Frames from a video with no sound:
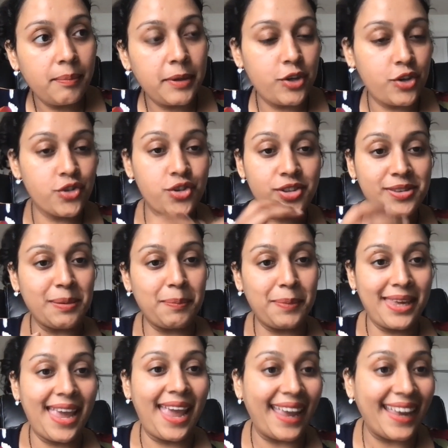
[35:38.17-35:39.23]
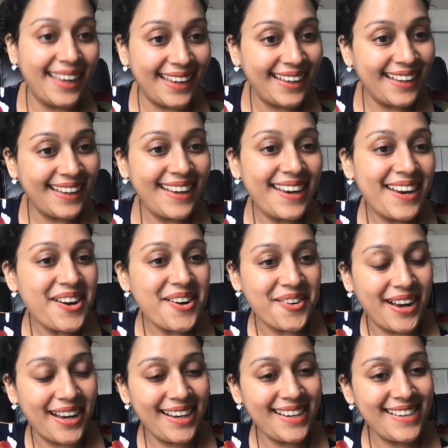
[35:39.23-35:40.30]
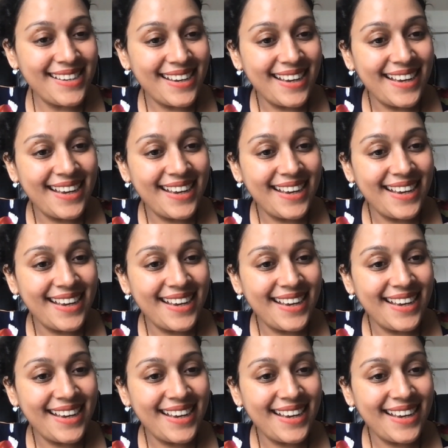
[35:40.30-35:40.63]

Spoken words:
you're just a BA, right?